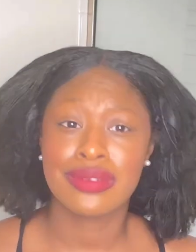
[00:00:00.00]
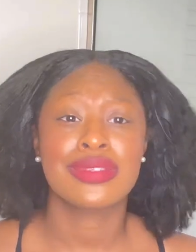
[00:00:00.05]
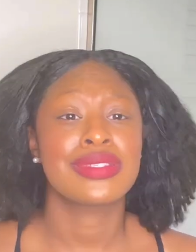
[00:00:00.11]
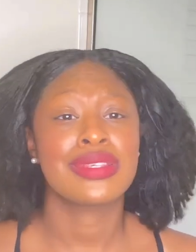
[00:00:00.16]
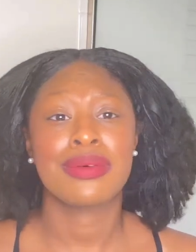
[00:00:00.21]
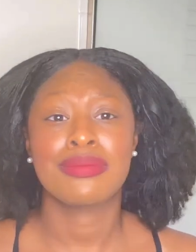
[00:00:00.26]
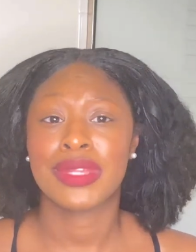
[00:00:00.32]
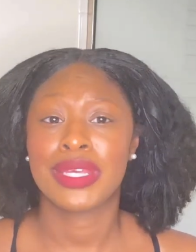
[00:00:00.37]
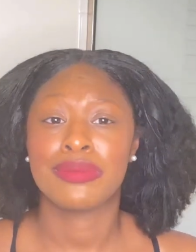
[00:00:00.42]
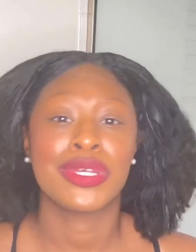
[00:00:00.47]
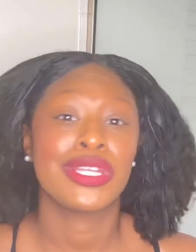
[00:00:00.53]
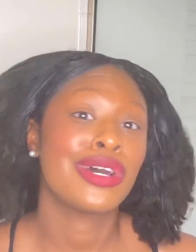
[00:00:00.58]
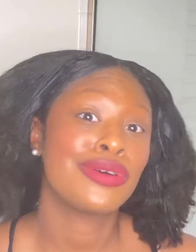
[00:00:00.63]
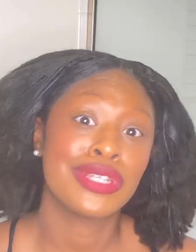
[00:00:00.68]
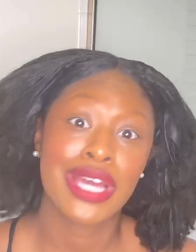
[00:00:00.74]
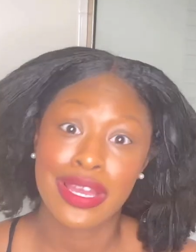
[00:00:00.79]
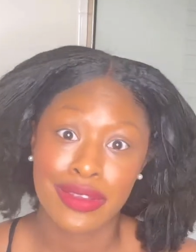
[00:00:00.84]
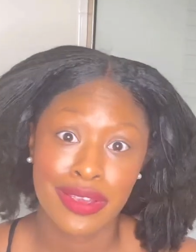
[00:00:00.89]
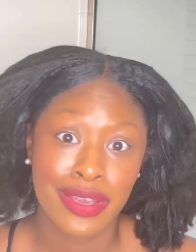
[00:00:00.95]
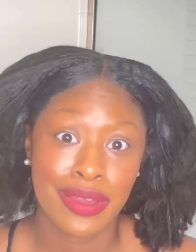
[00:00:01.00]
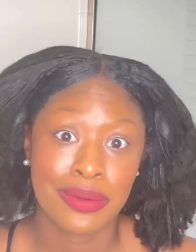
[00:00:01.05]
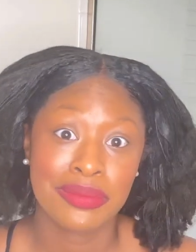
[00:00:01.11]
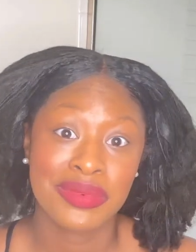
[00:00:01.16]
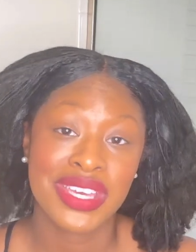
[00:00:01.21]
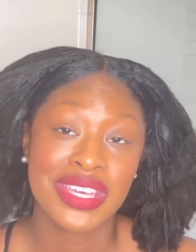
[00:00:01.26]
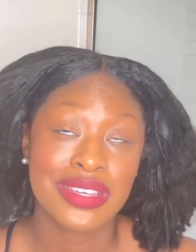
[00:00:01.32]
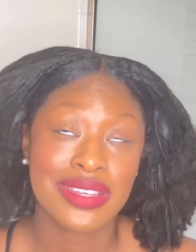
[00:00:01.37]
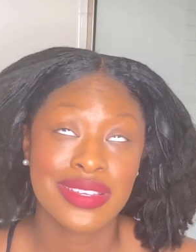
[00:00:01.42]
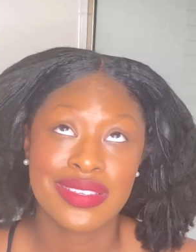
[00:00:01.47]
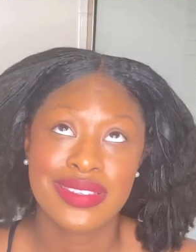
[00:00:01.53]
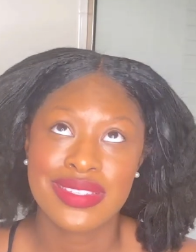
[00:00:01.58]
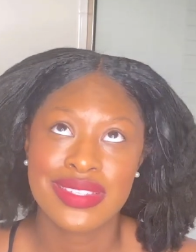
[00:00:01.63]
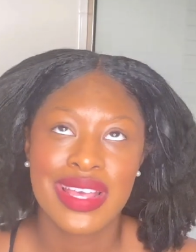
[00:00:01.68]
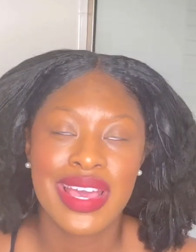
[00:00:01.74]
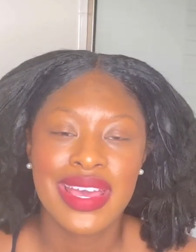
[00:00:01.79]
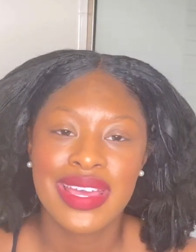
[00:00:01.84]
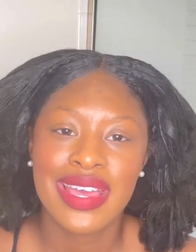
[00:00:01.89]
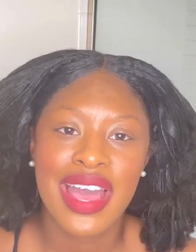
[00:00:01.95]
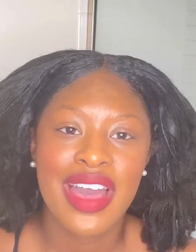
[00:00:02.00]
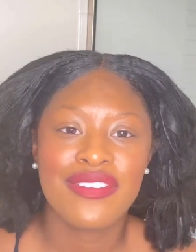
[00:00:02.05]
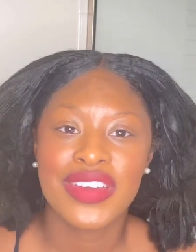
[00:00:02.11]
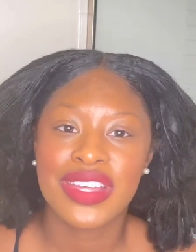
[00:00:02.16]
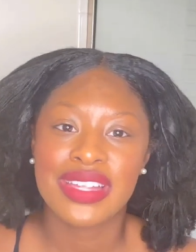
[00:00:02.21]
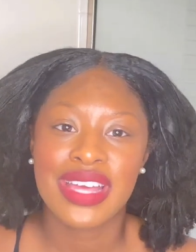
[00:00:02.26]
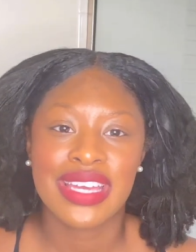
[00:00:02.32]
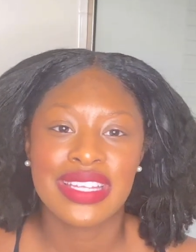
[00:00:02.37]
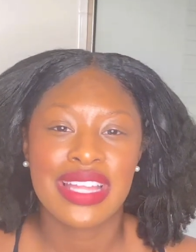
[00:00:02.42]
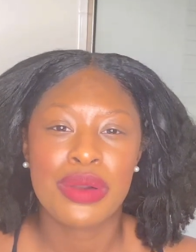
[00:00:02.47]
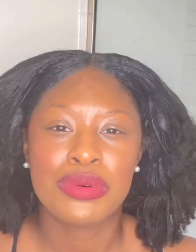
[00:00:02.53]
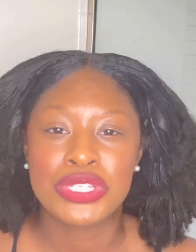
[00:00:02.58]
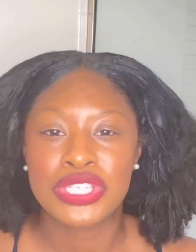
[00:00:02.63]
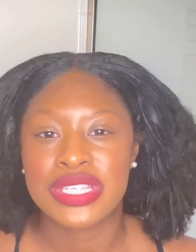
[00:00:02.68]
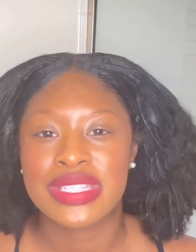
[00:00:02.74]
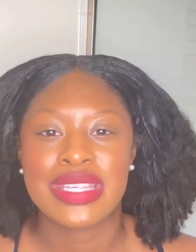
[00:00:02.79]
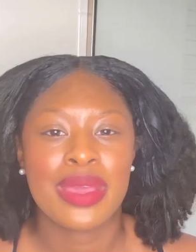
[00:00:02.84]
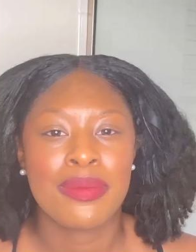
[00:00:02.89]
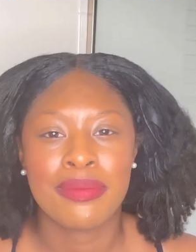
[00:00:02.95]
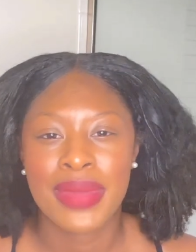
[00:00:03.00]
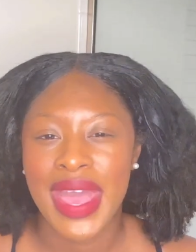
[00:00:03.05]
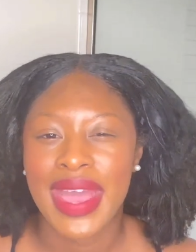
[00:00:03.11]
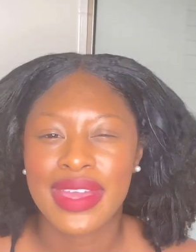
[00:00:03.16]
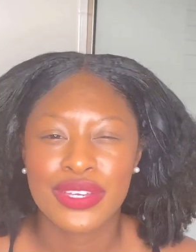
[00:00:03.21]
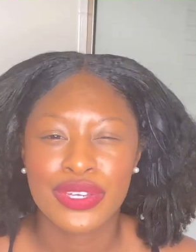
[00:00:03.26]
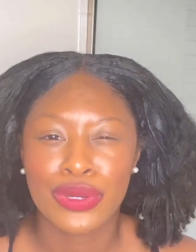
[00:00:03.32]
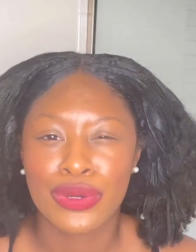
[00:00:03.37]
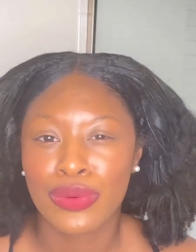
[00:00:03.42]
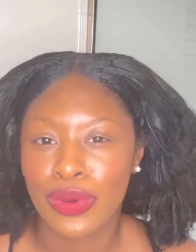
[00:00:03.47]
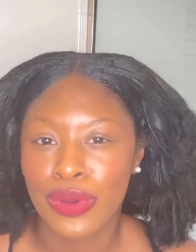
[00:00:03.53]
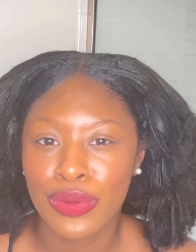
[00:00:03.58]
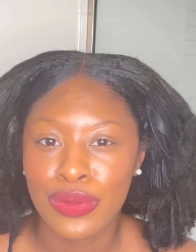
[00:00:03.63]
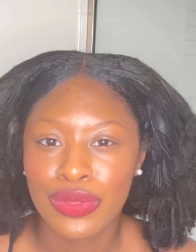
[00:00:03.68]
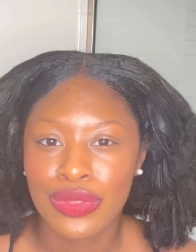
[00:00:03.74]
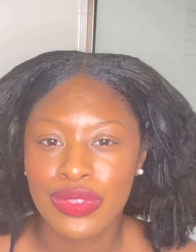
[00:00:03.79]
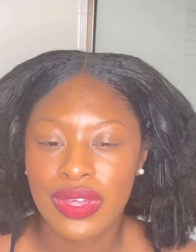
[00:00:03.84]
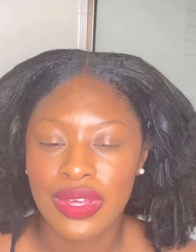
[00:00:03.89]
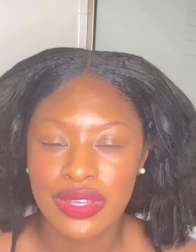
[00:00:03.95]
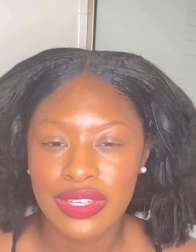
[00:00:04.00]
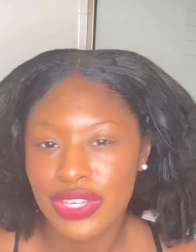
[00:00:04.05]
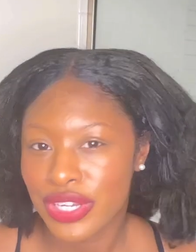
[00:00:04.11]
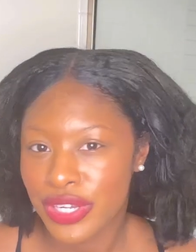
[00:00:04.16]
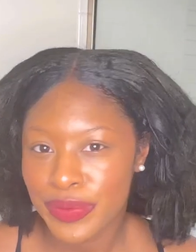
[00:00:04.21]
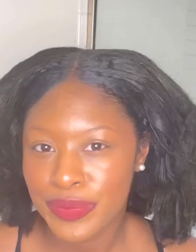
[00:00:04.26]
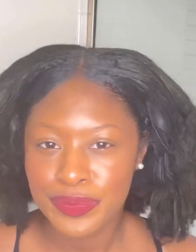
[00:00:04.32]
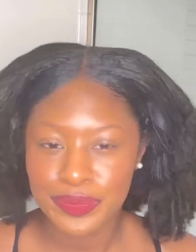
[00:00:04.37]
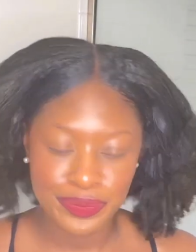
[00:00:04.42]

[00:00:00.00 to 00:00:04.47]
something, but don't dye your hair, because I feel like that would just impact your growth, you know?